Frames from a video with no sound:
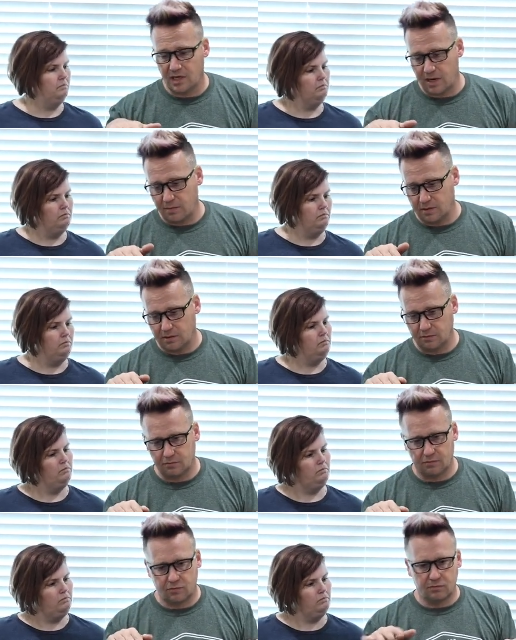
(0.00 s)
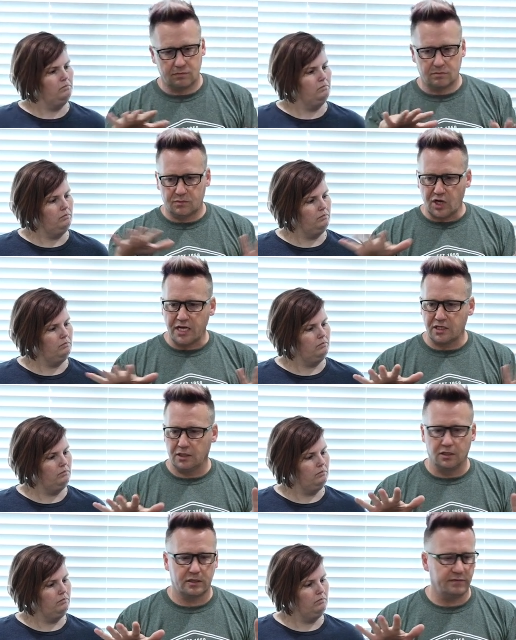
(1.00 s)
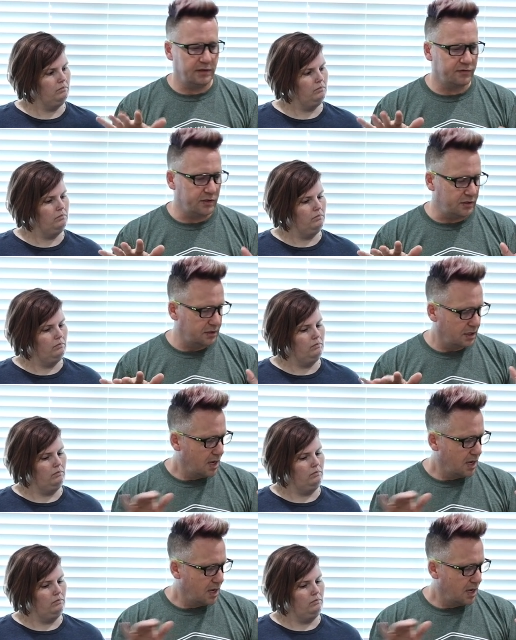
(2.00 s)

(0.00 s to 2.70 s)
Speaker 1: job changing the look of these fridges.